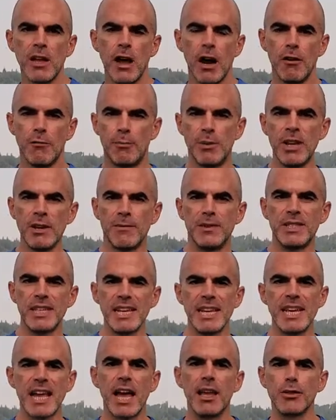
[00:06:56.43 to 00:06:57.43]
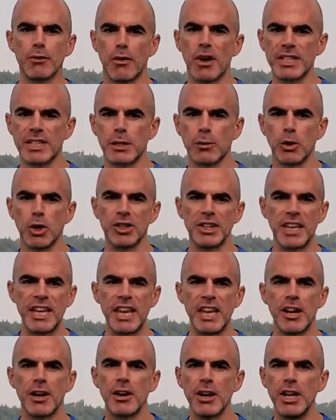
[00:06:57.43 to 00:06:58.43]
of Peak Physique and the rest of the world.
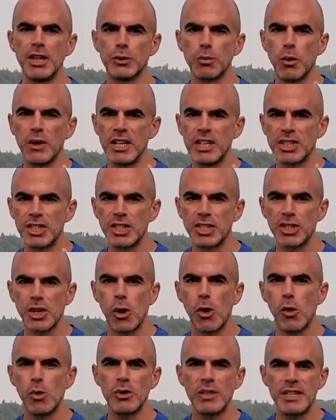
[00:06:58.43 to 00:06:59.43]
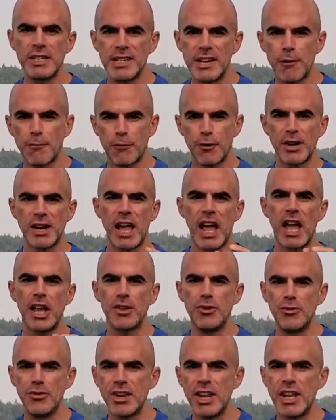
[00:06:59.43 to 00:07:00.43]
Here is what is so different and
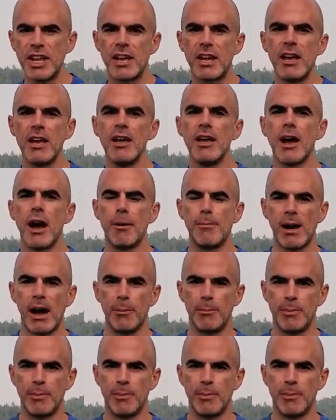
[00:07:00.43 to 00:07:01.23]
unique about